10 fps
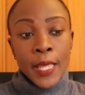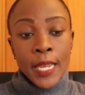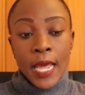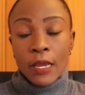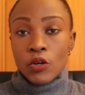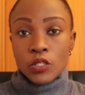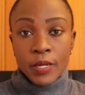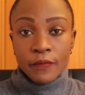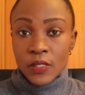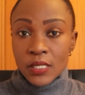and I got
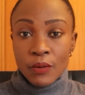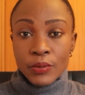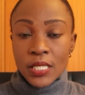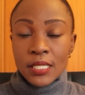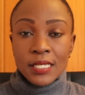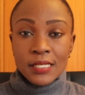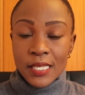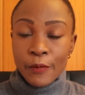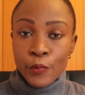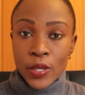my visa within the
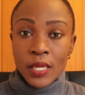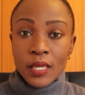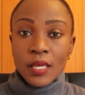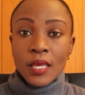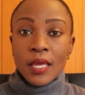same week